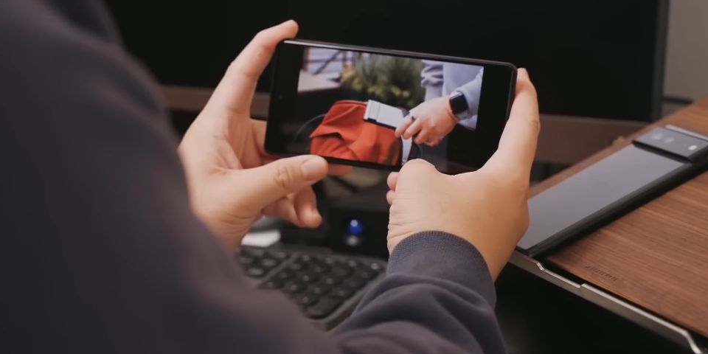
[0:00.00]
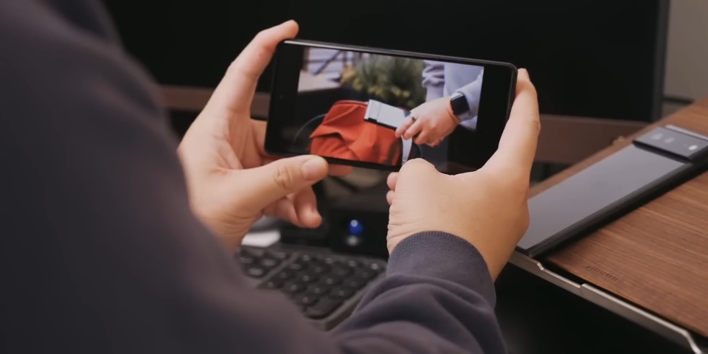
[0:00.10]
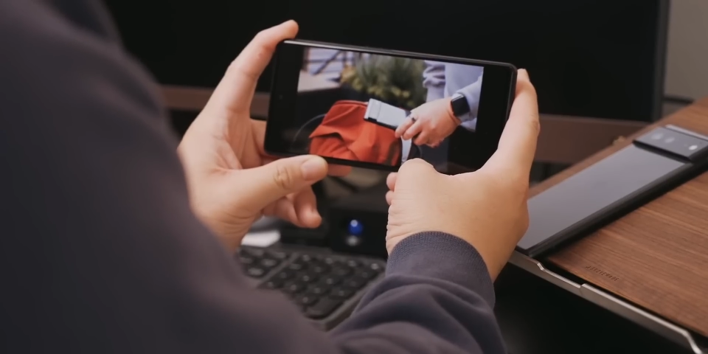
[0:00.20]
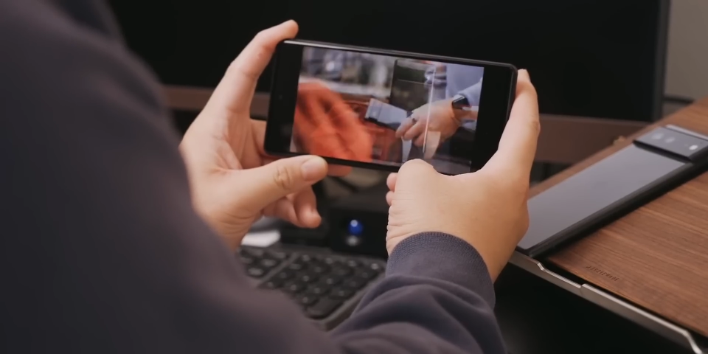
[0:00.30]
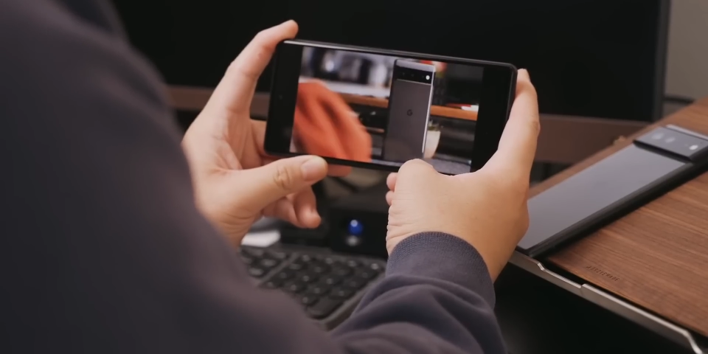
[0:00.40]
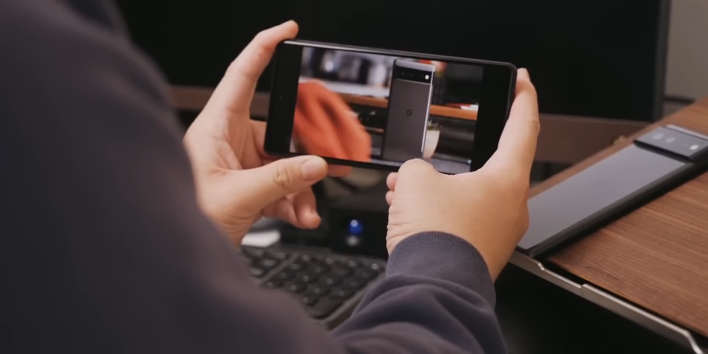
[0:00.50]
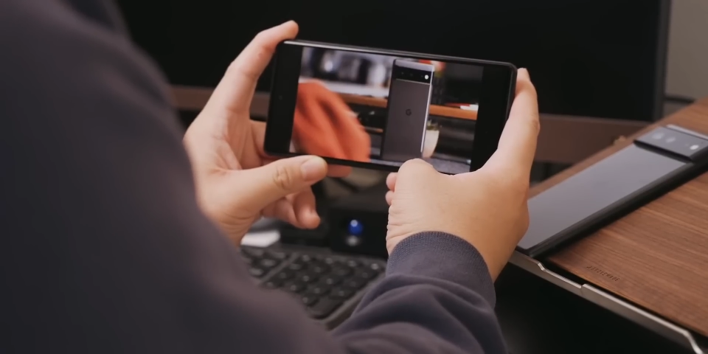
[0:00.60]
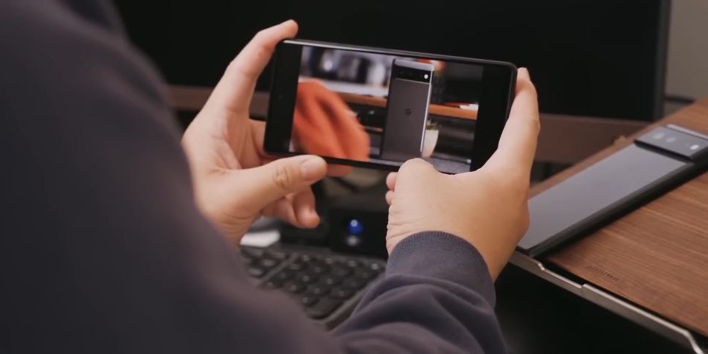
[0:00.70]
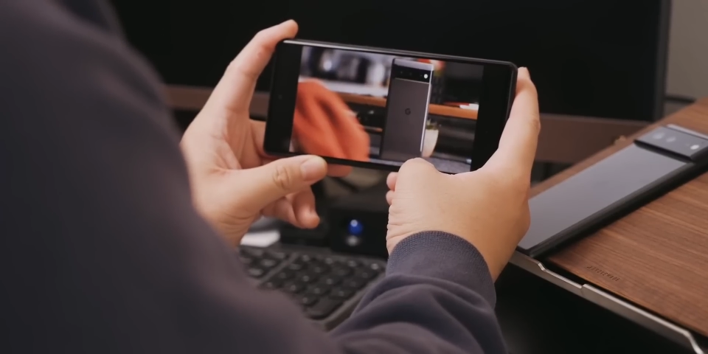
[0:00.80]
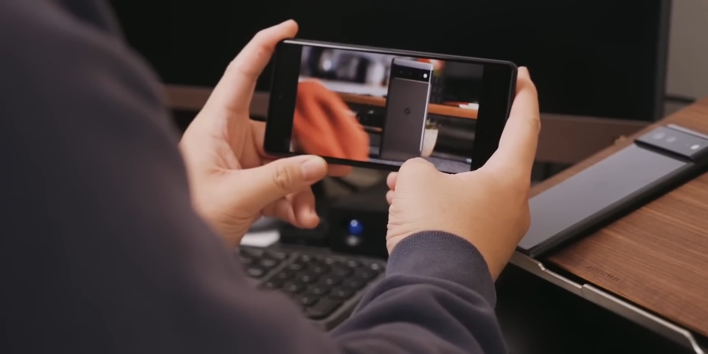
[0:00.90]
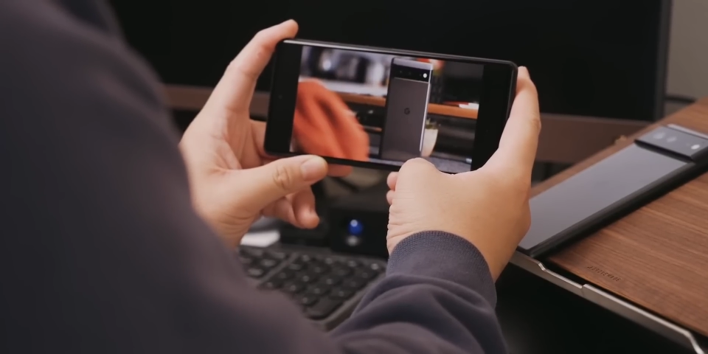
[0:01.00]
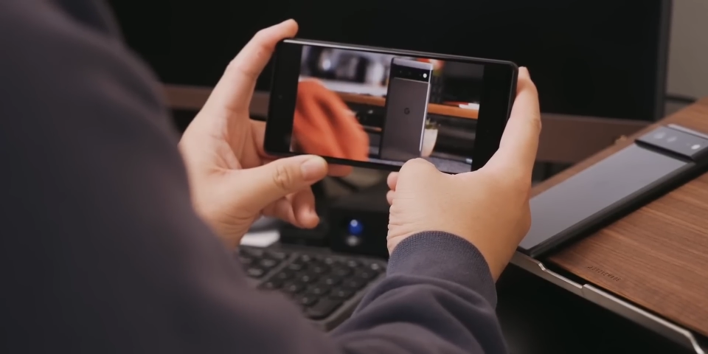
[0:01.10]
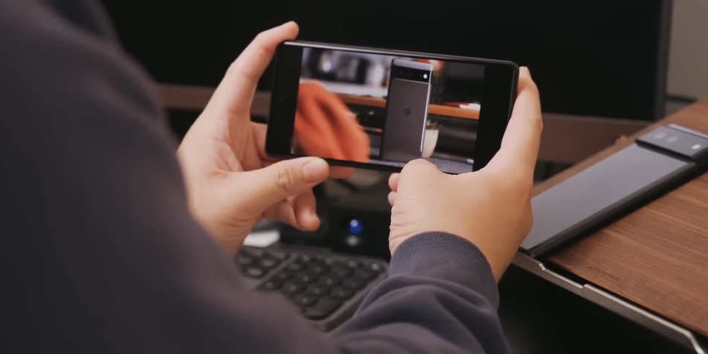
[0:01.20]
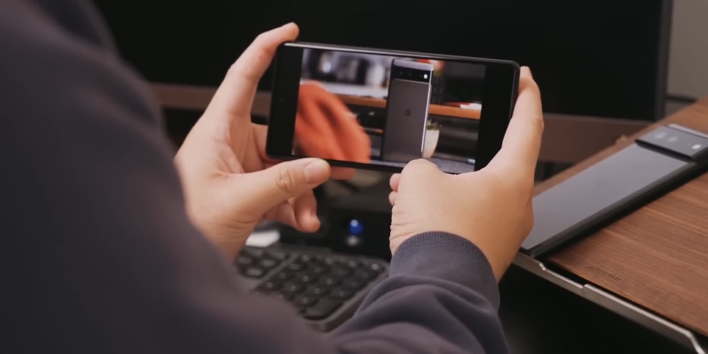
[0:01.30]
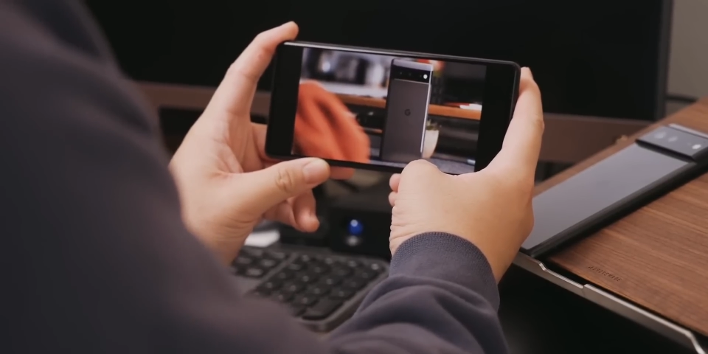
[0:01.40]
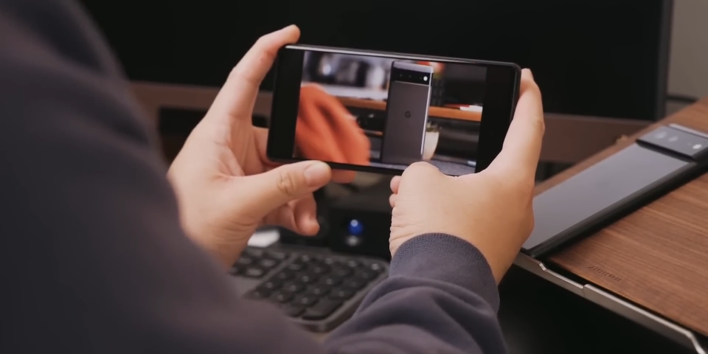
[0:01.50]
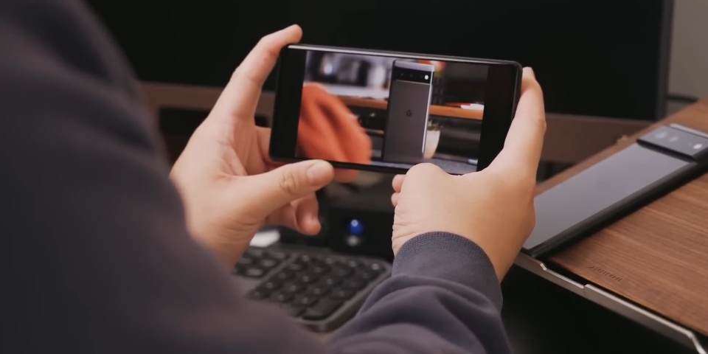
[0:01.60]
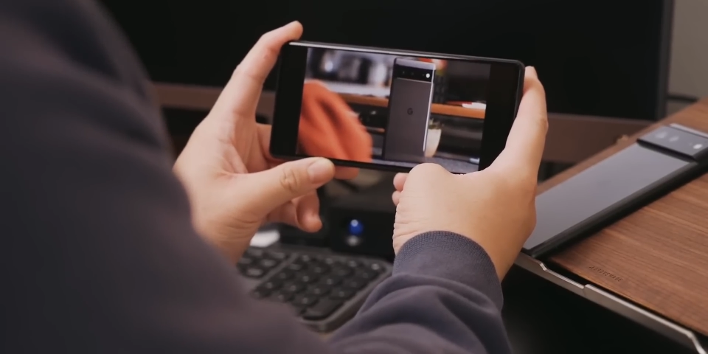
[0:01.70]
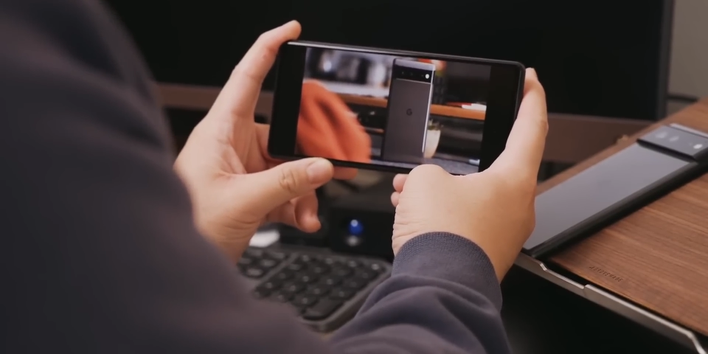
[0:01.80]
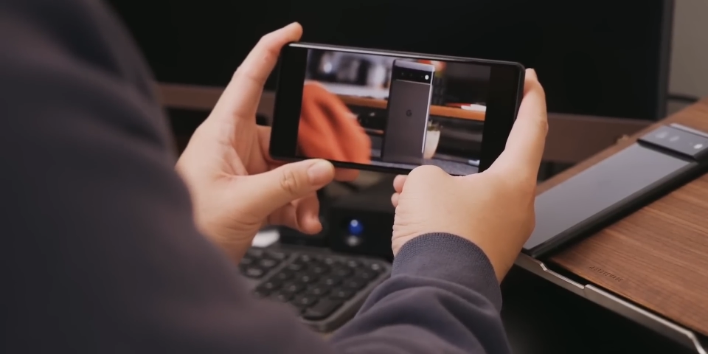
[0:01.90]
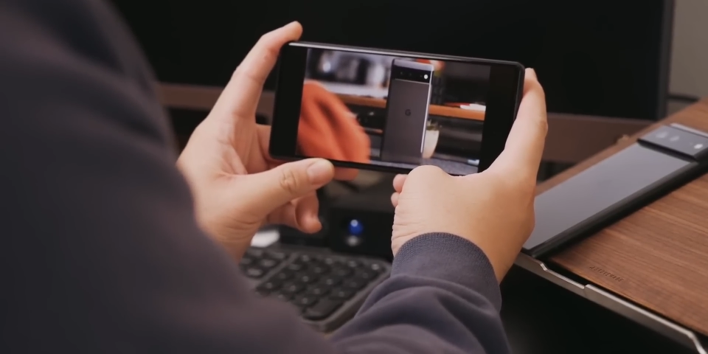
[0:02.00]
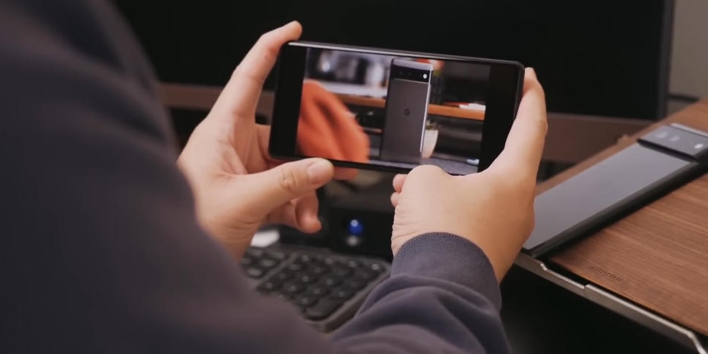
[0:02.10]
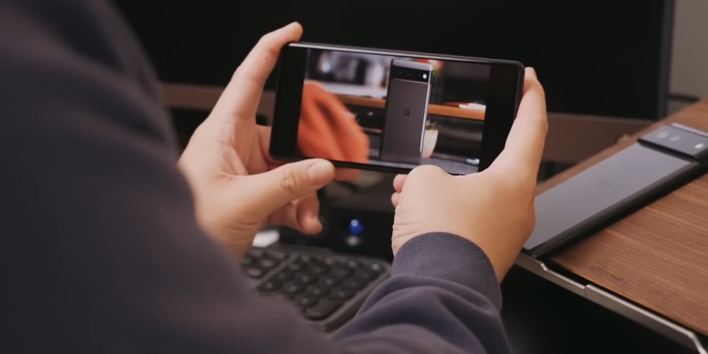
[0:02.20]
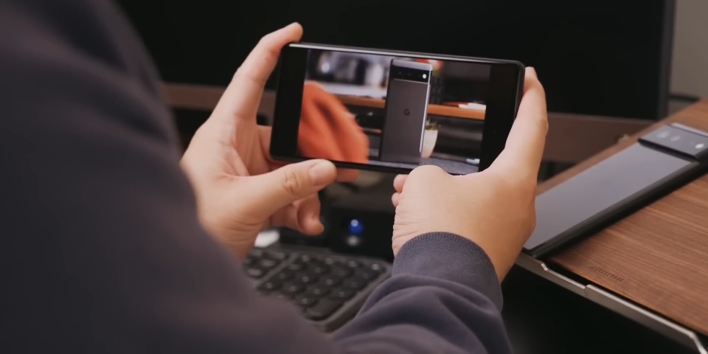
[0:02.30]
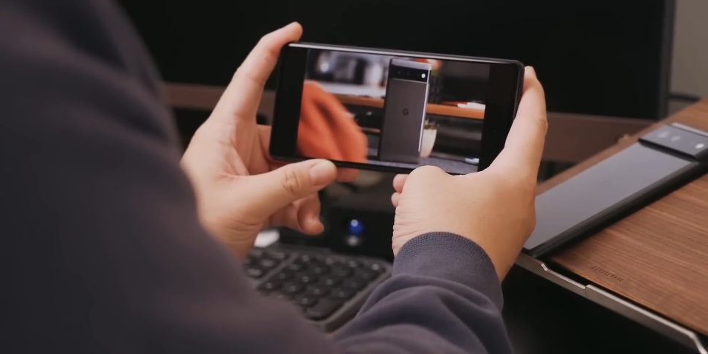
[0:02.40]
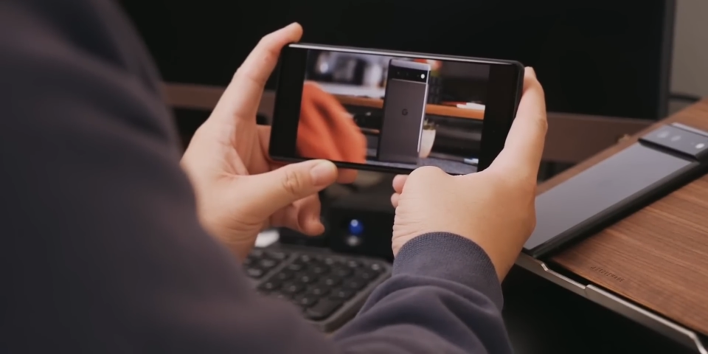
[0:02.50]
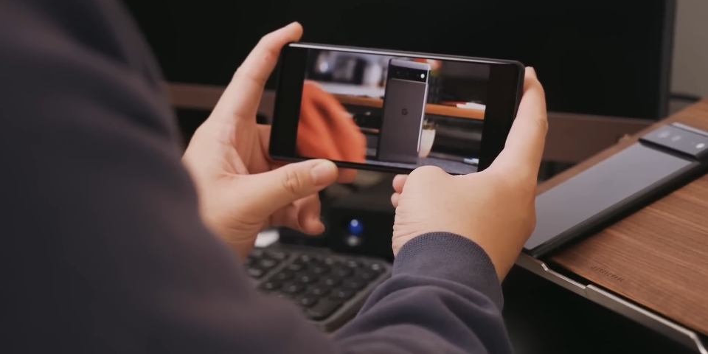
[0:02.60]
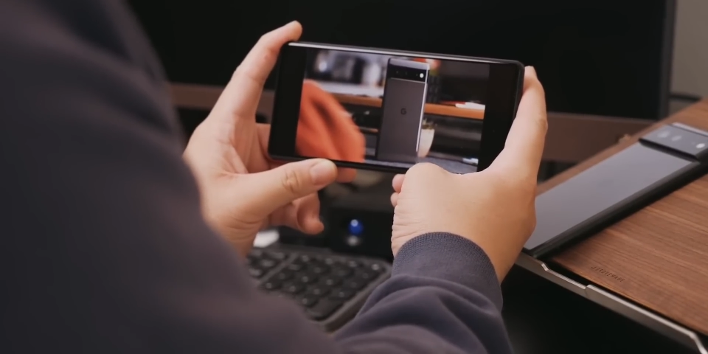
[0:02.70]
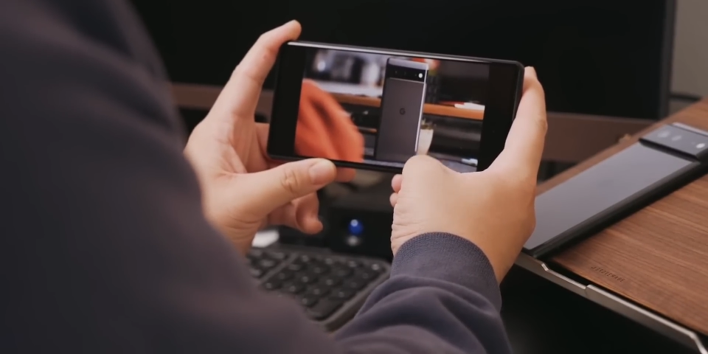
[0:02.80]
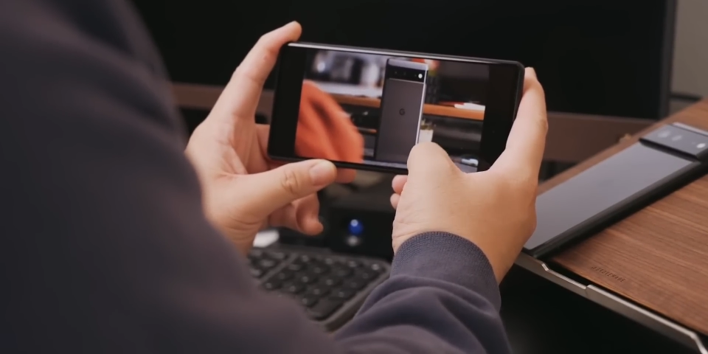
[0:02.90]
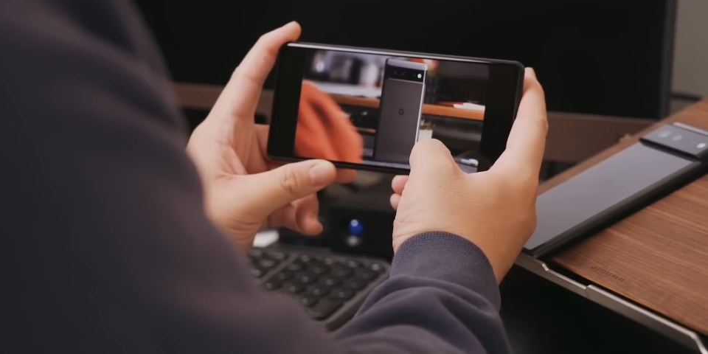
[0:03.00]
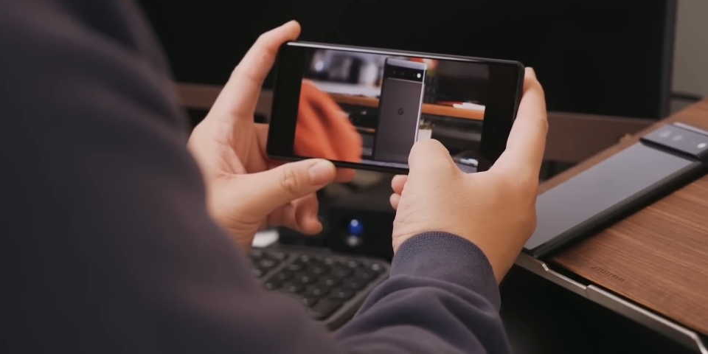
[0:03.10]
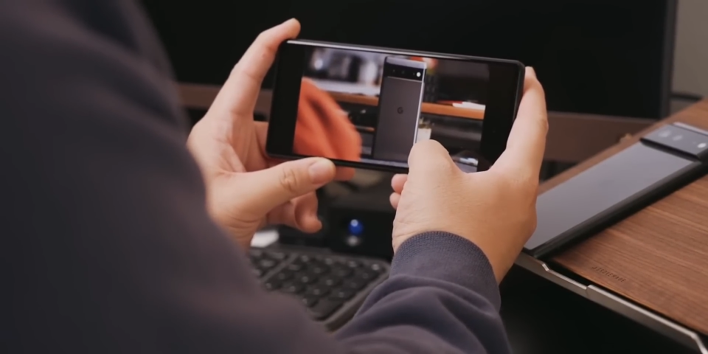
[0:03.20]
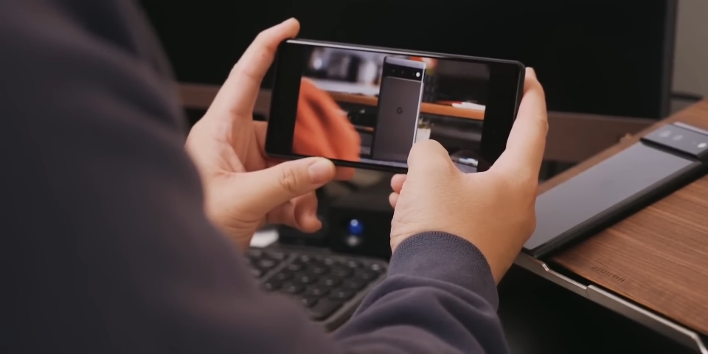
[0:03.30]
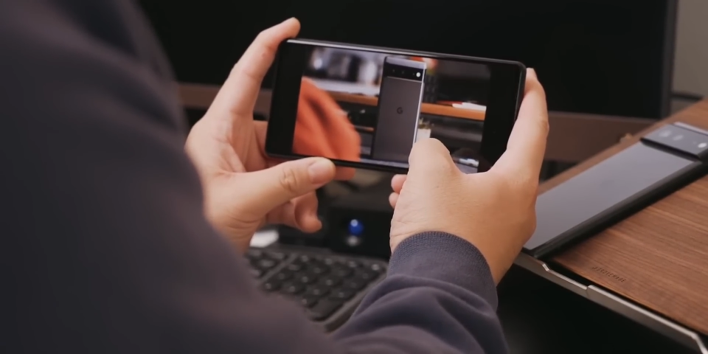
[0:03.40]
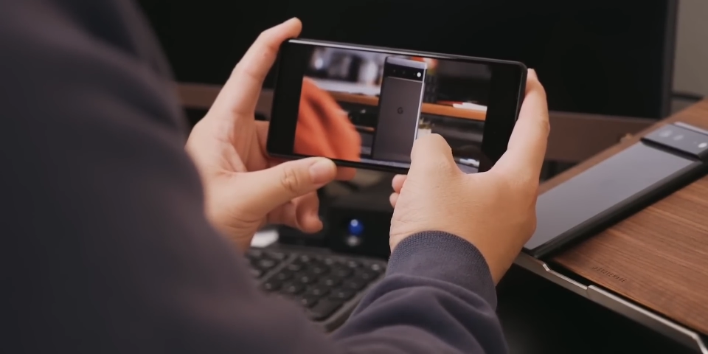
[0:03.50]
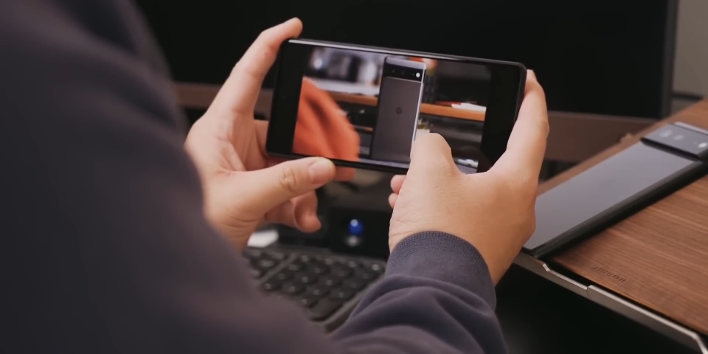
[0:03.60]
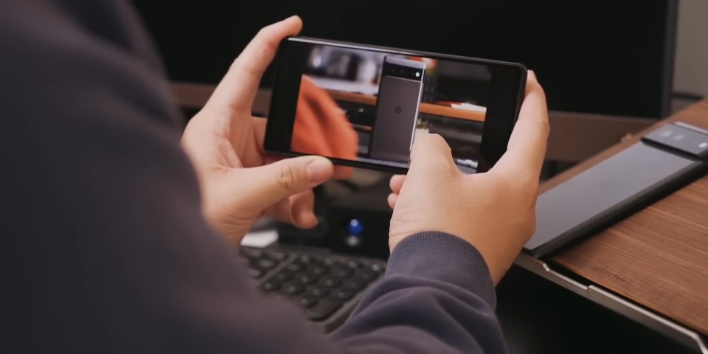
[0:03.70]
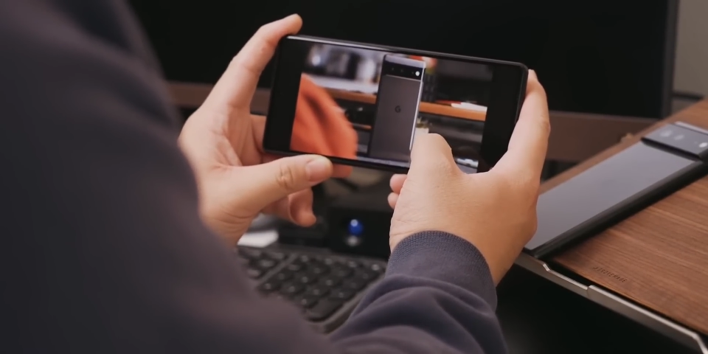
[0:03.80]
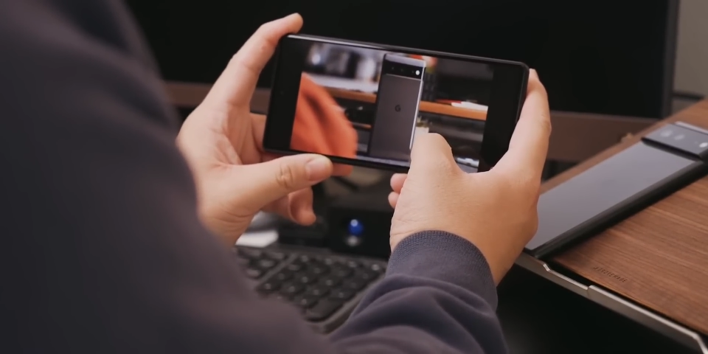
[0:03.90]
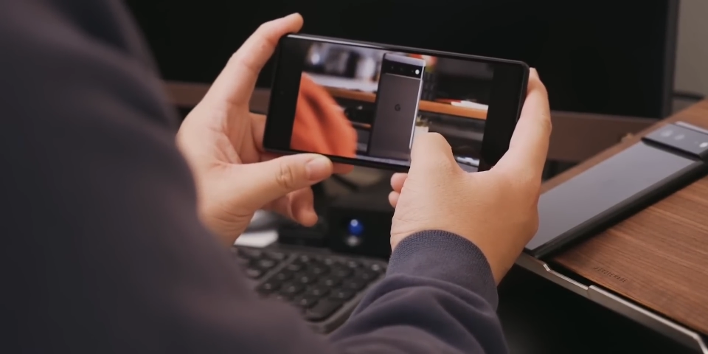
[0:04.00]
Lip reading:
(no speaker visible)